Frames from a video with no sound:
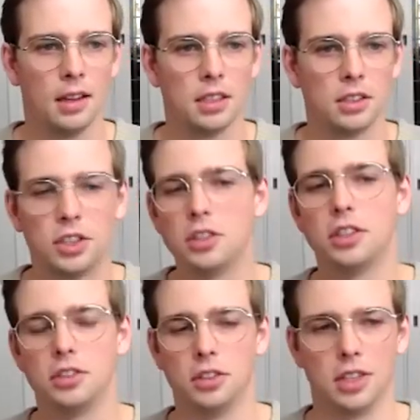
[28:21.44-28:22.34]
Should
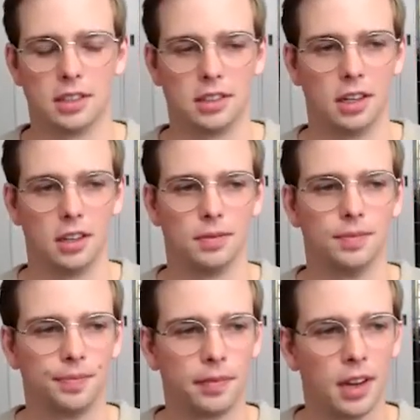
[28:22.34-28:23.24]
you do this though?
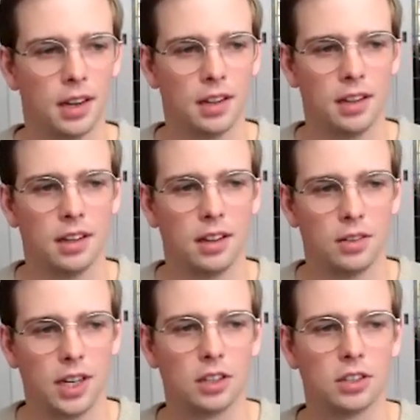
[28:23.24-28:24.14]

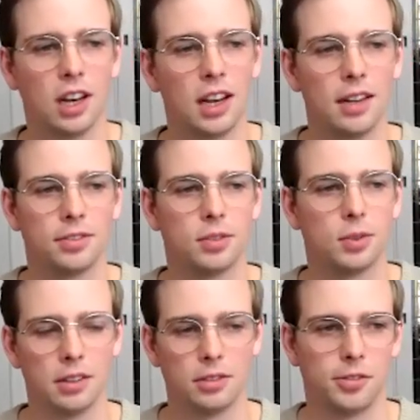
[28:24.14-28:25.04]
Right, on the left, we
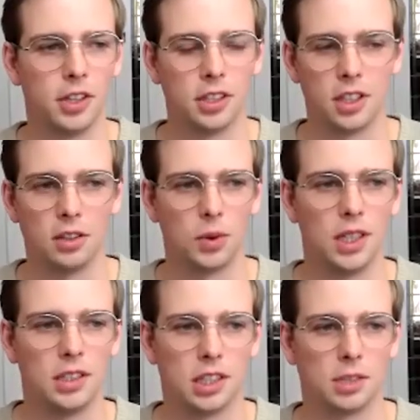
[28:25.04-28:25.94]
have a
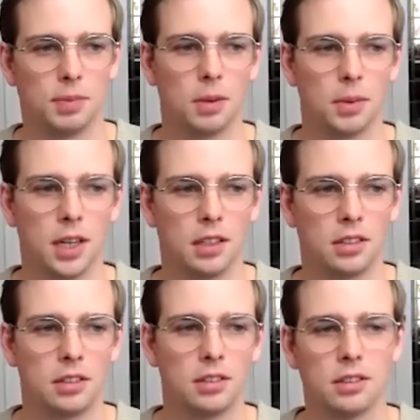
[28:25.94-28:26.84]
326
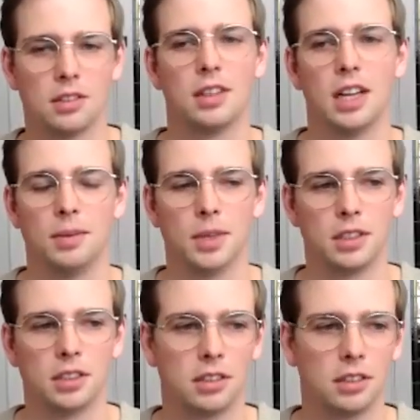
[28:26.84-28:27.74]
megabyte
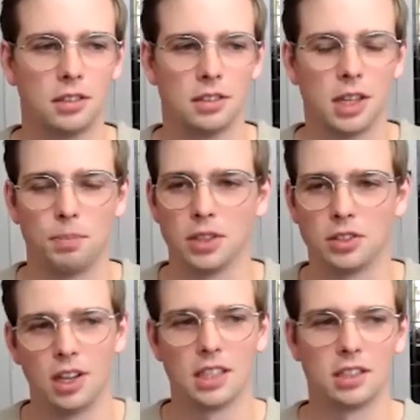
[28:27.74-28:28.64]
image that built
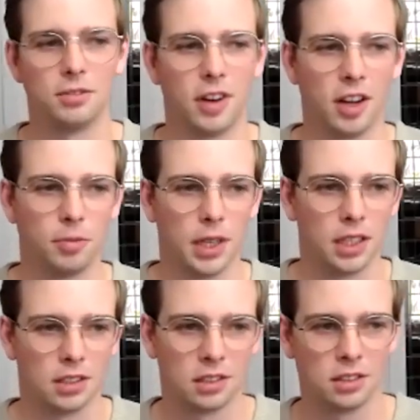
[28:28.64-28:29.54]
in less than 5
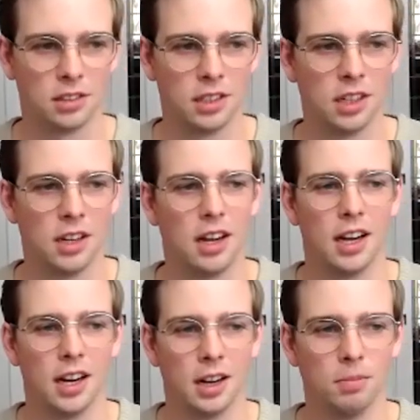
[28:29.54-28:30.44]
minutes
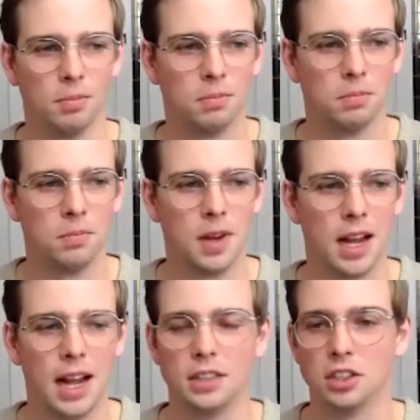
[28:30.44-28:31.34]
and
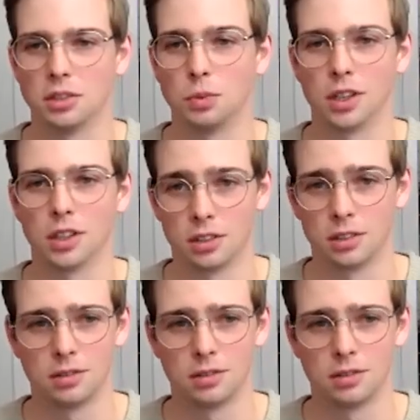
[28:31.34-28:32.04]
just works.